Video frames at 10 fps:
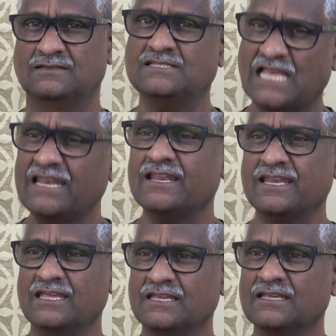
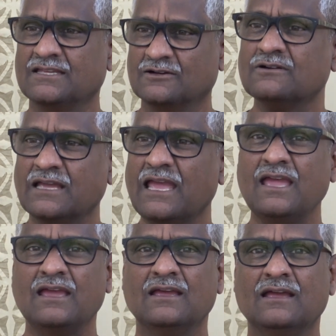salary.
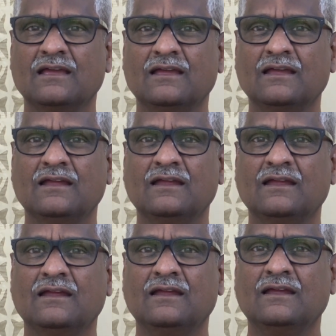Okay?
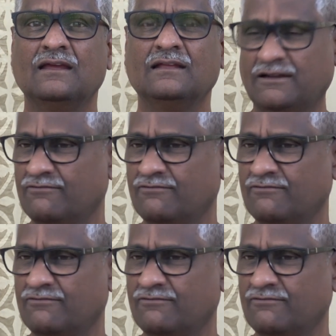That